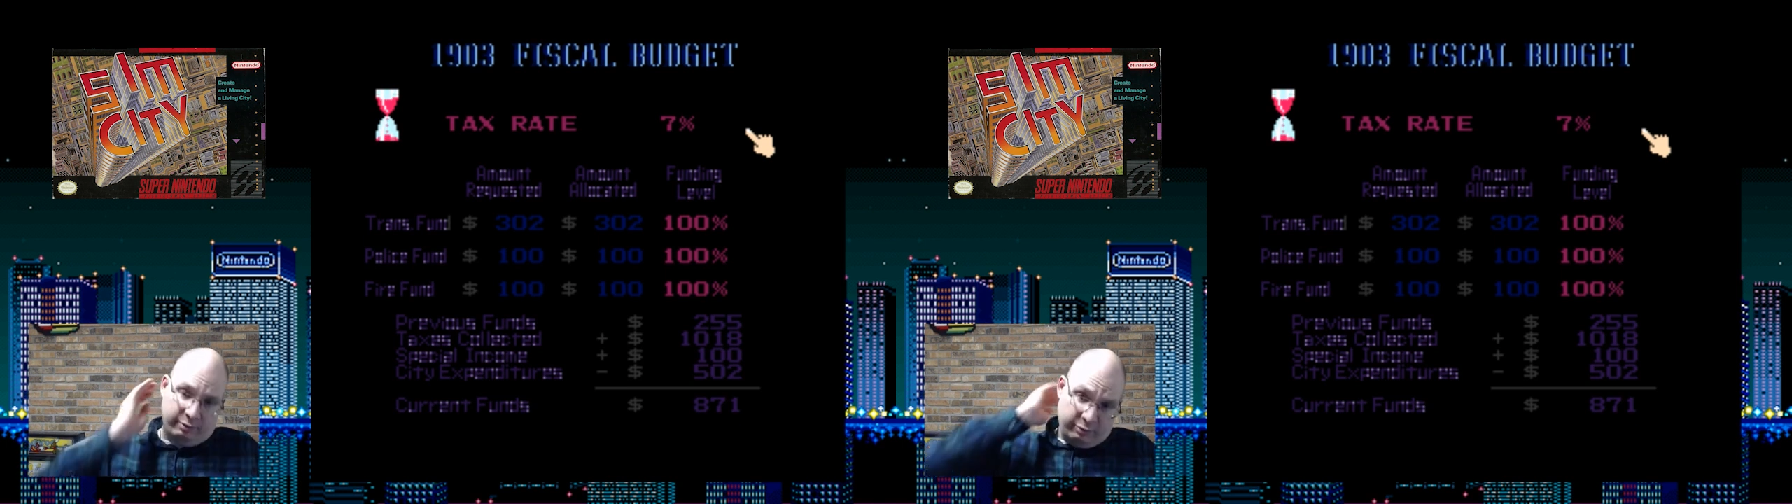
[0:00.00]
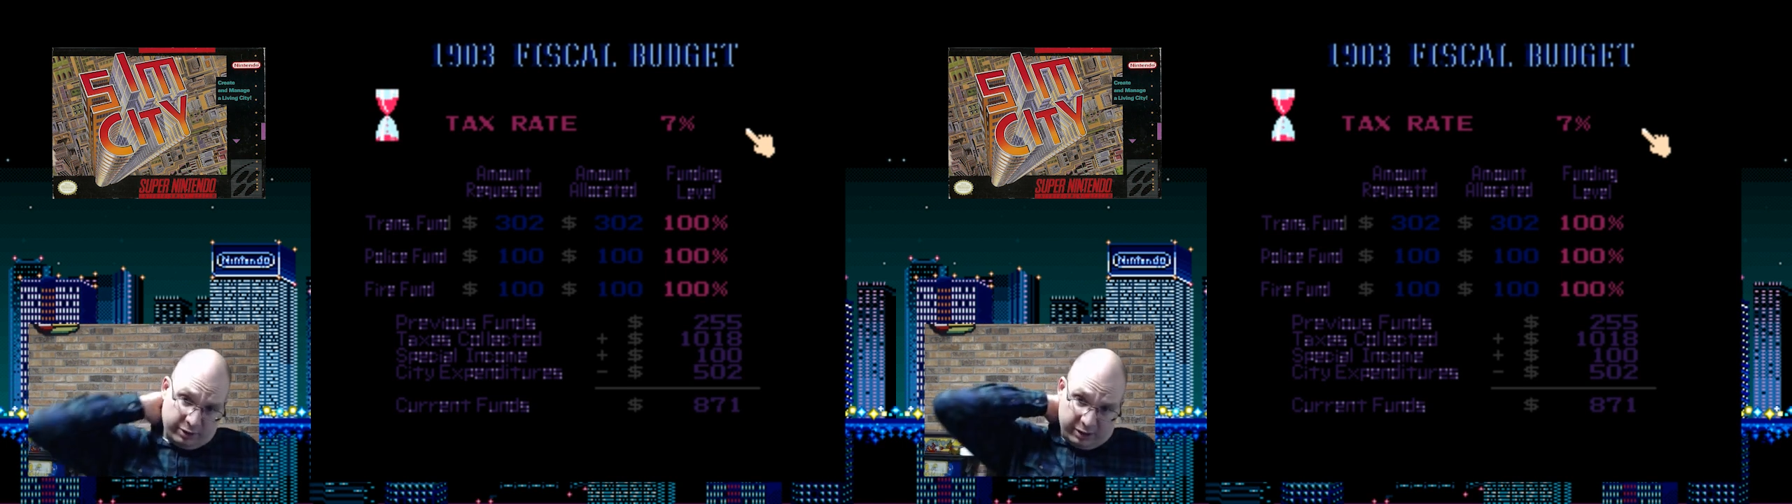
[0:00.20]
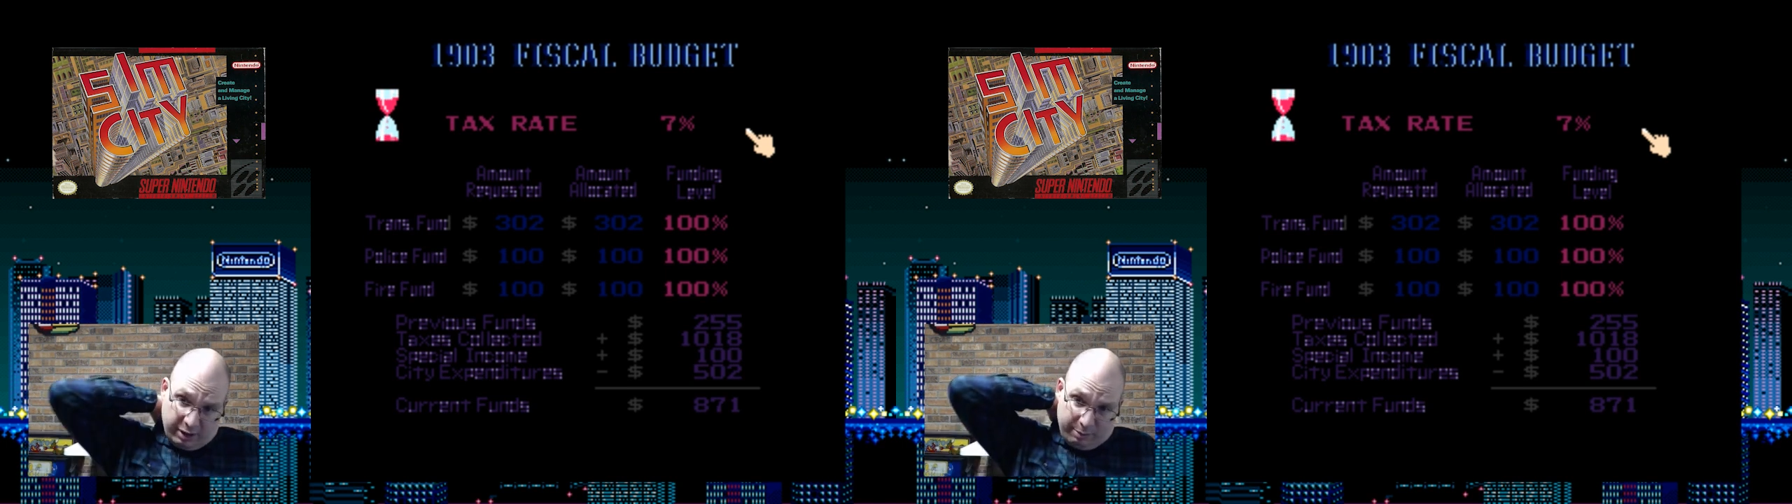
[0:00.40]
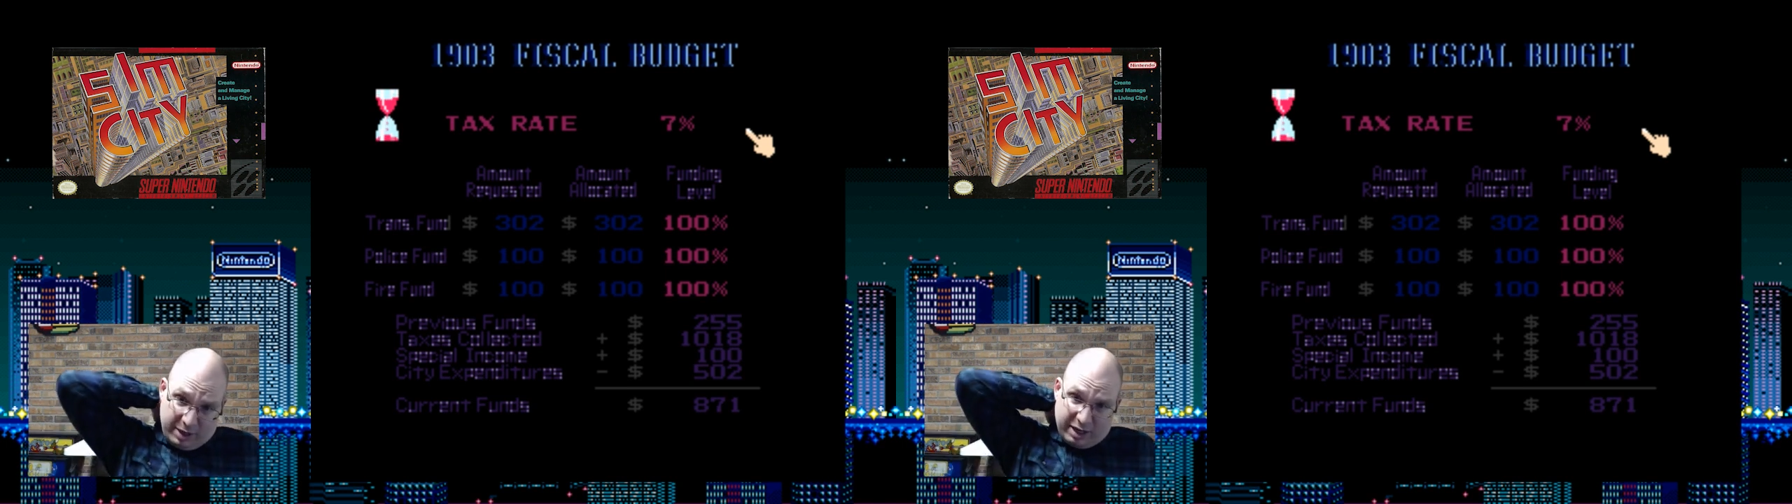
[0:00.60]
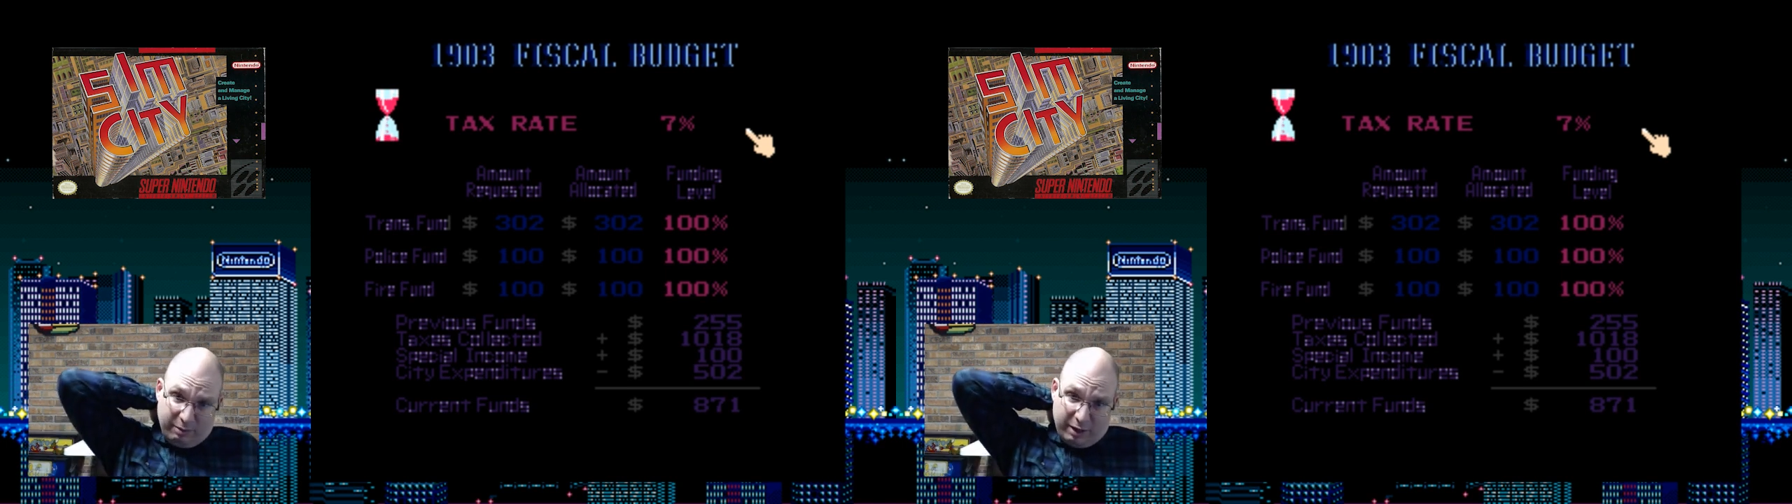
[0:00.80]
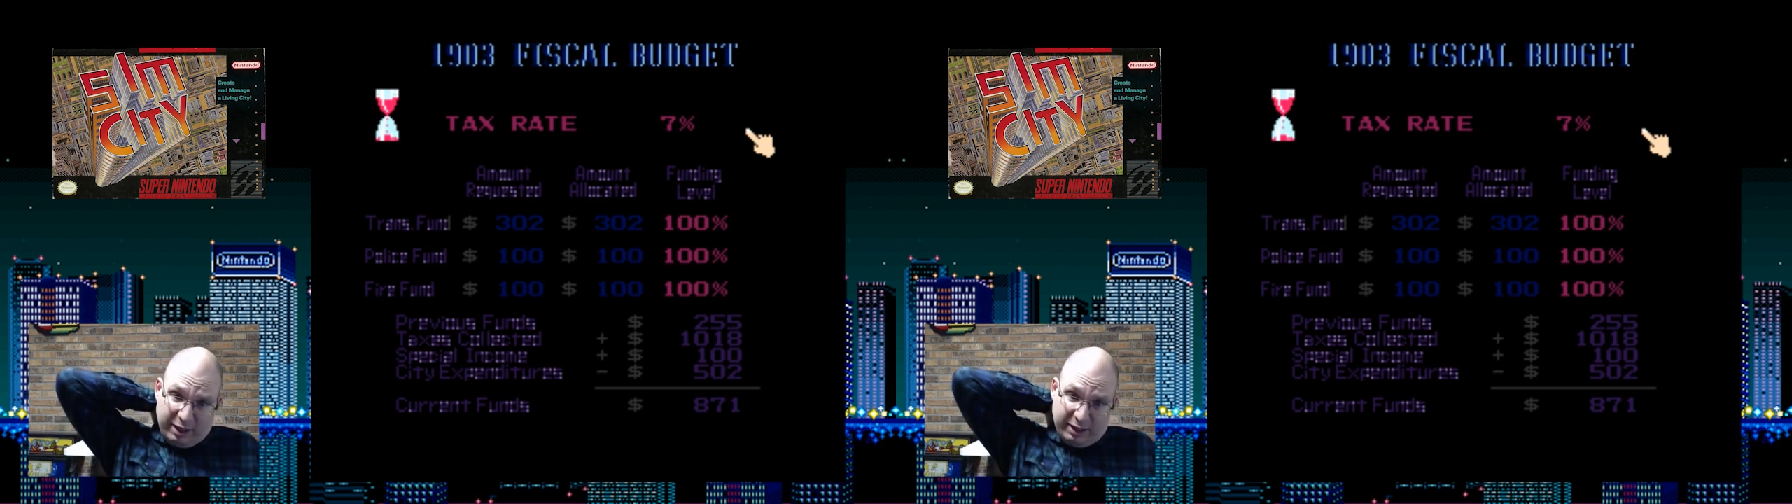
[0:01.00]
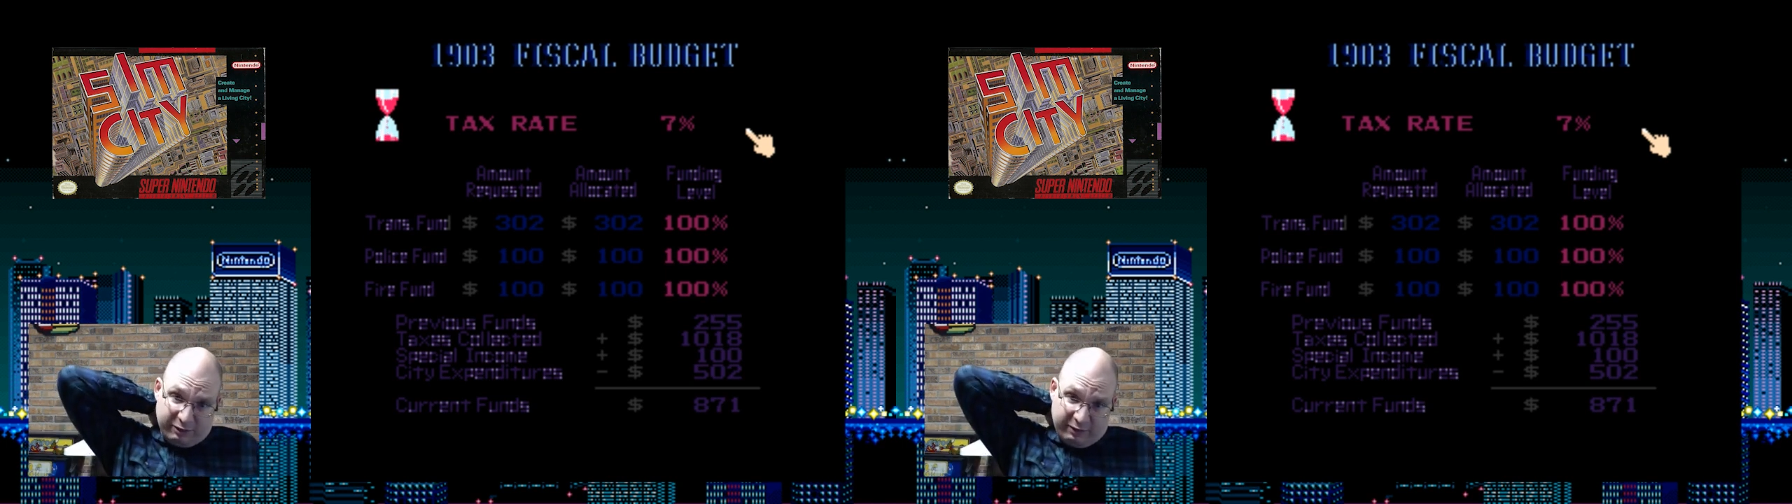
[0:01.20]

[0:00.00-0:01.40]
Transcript: We're just not making money as